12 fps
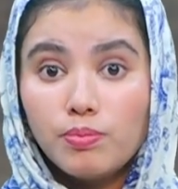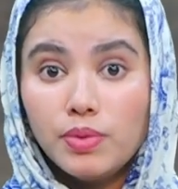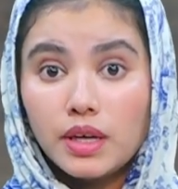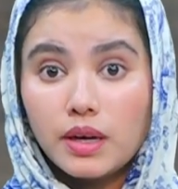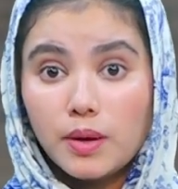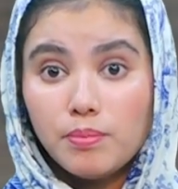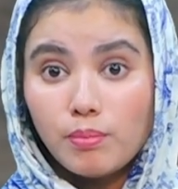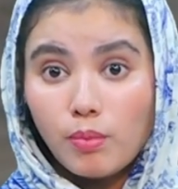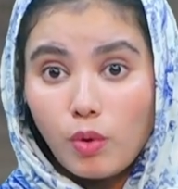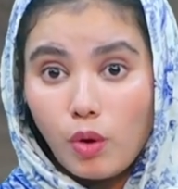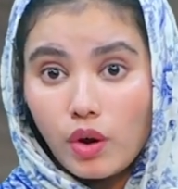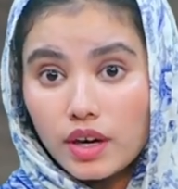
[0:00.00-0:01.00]
become
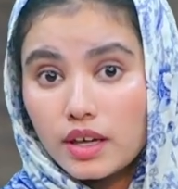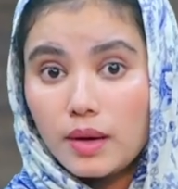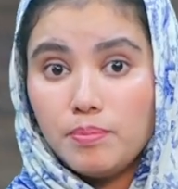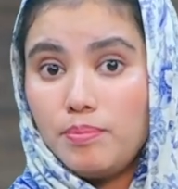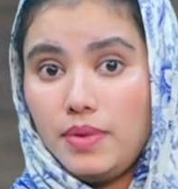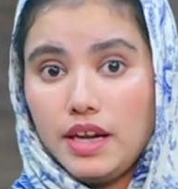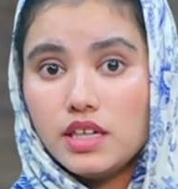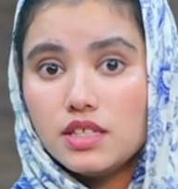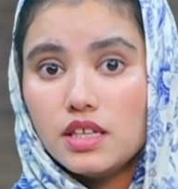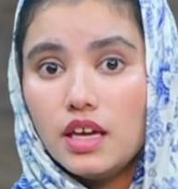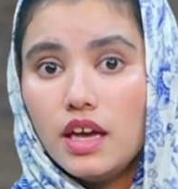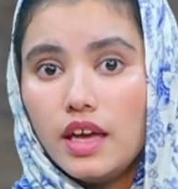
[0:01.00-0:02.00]
more
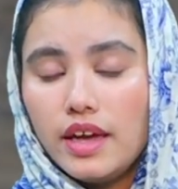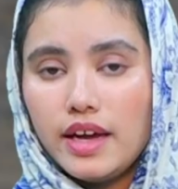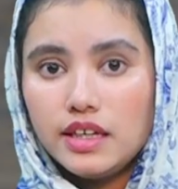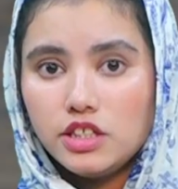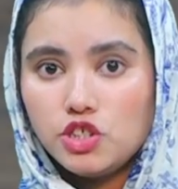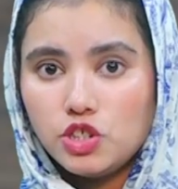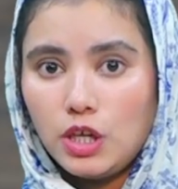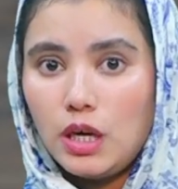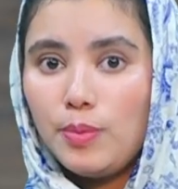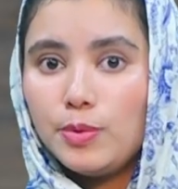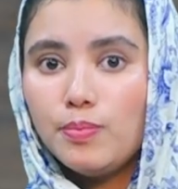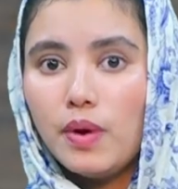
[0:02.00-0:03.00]
complex and
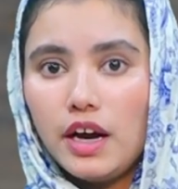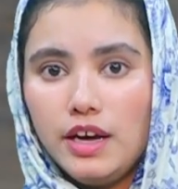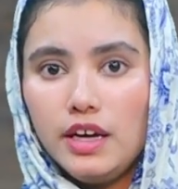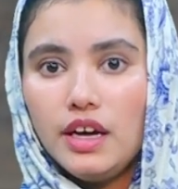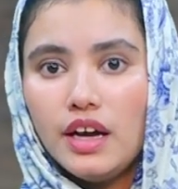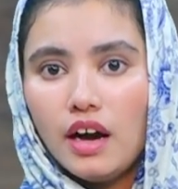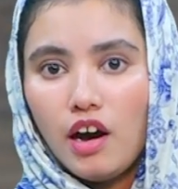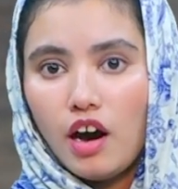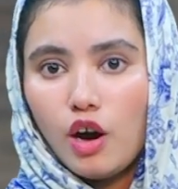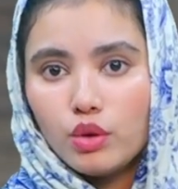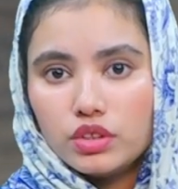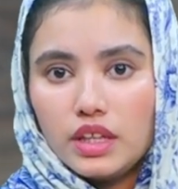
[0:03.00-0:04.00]
shaped by
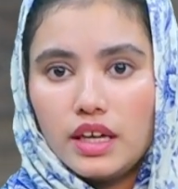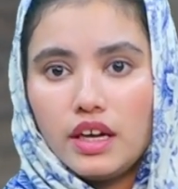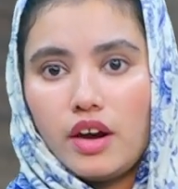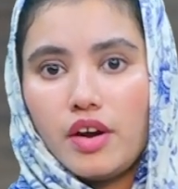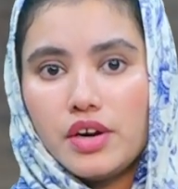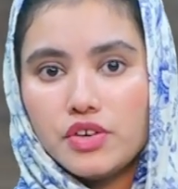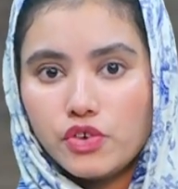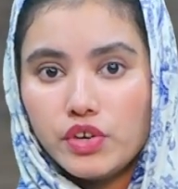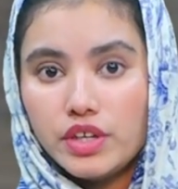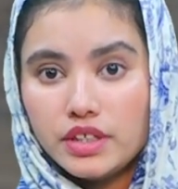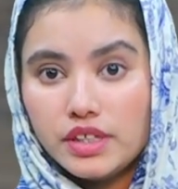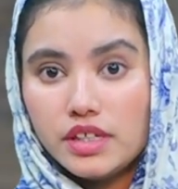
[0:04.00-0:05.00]
how they are
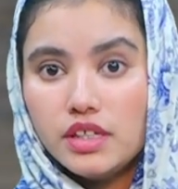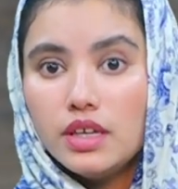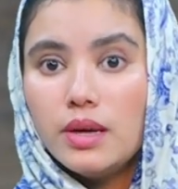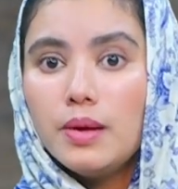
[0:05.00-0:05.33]
treated,